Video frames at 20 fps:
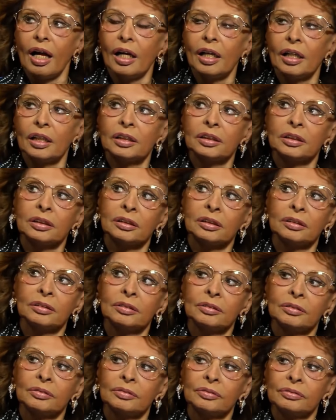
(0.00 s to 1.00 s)
her unique
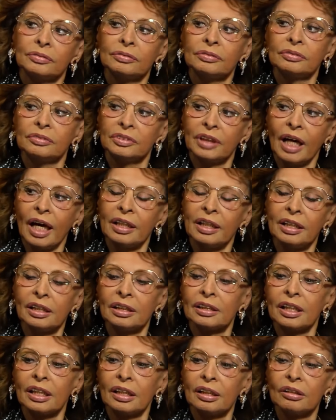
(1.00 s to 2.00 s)
ability to
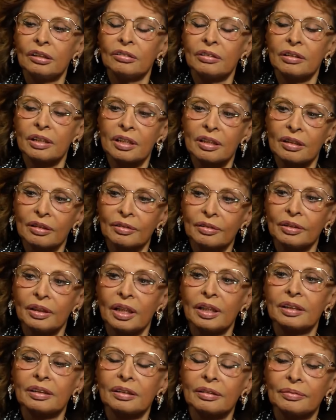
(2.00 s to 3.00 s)
embody a variety of
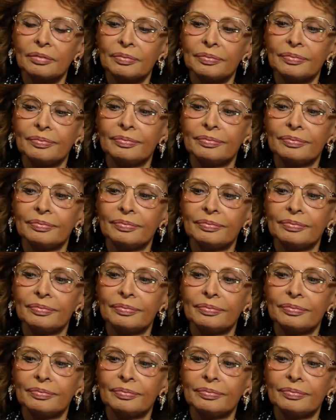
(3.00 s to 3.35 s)
images from